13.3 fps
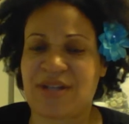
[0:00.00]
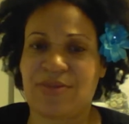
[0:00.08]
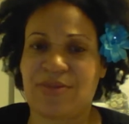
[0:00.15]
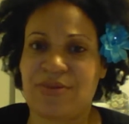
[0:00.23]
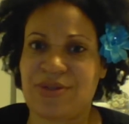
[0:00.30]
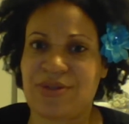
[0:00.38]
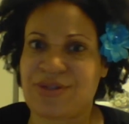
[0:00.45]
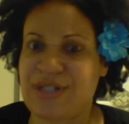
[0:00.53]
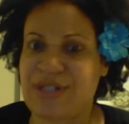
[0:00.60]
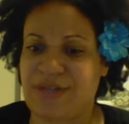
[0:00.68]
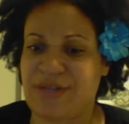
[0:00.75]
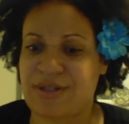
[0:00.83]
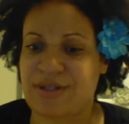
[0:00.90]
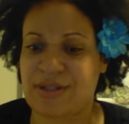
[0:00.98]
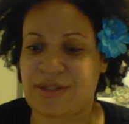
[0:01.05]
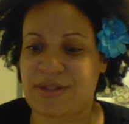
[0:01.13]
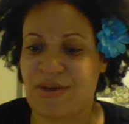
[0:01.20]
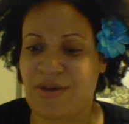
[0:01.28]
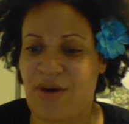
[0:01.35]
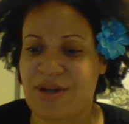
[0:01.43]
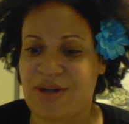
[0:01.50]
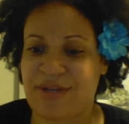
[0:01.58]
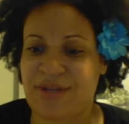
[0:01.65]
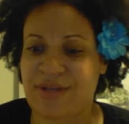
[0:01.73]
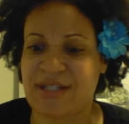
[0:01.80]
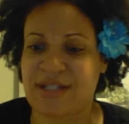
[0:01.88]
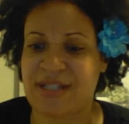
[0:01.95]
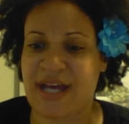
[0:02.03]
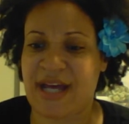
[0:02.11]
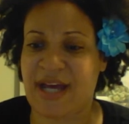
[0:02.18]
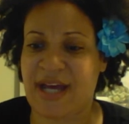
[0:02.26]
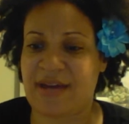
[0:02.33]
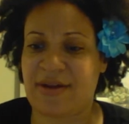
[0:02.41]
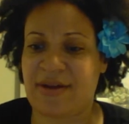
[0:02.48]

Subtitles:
But we'll see if there's the stars on the inside.